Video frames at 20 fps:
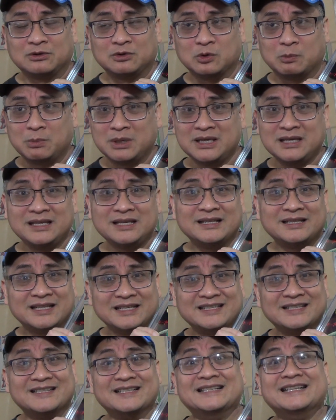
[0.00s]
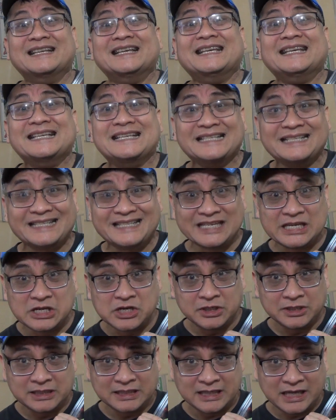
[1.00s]
to me, this is an
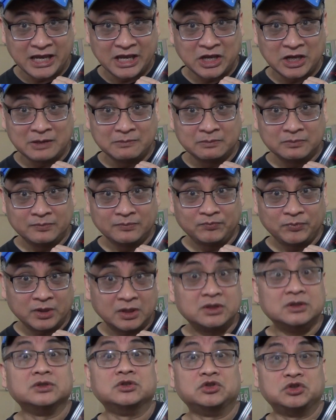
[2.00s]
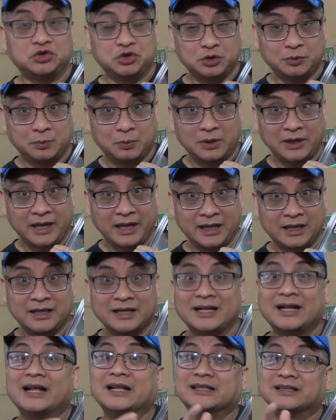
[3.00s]
easier game to play.
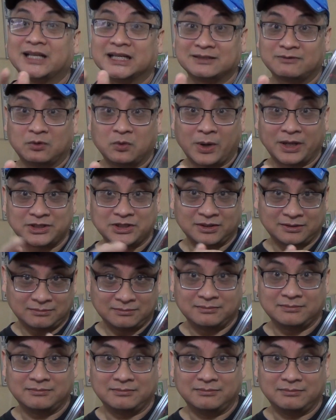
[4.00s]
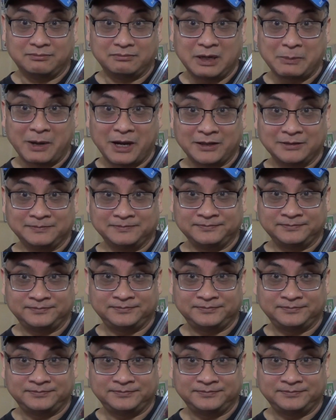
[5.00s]
Thanks for watching. Bye-bye.